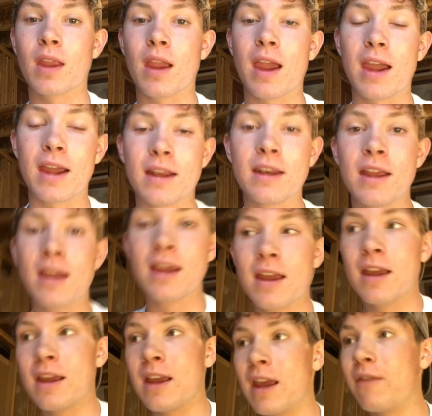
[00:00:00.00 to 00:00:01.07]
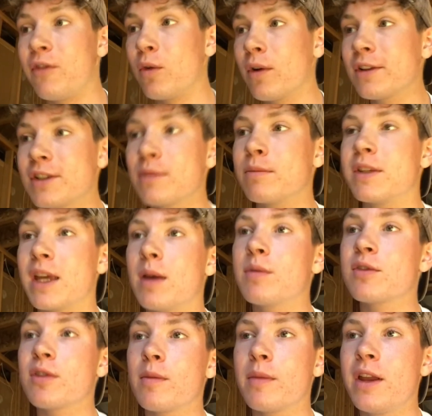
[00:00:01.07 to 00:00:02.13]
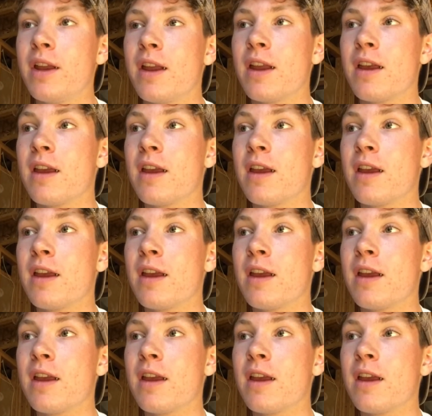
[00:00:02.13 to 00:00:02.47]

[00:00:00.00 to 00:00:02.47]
And if you want some tips from me,